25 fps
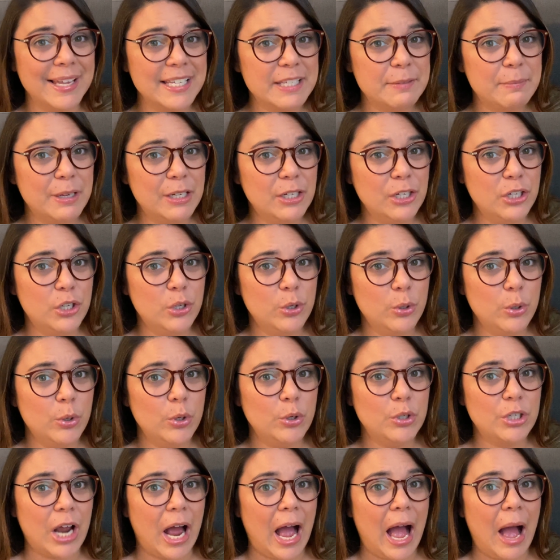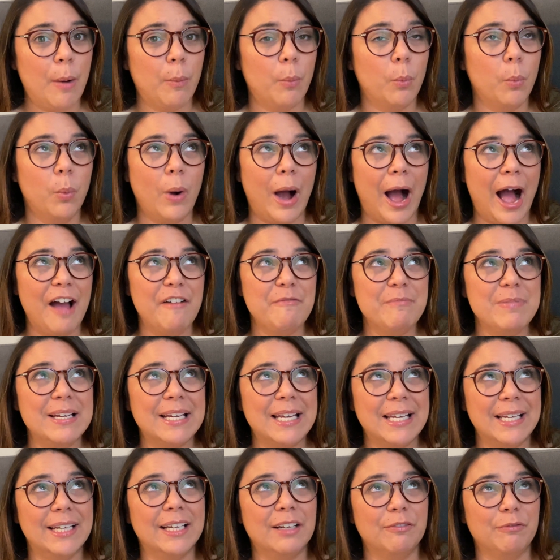been huge, I've
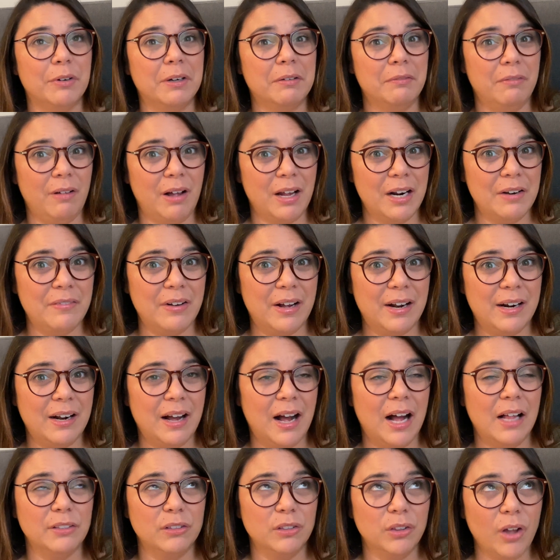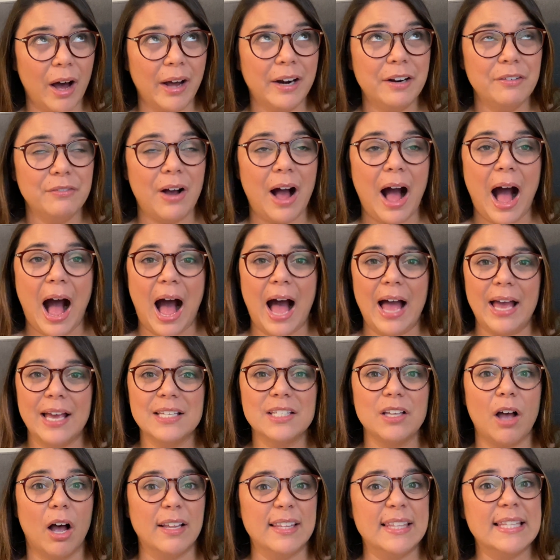been getting in front of a lot of eyes on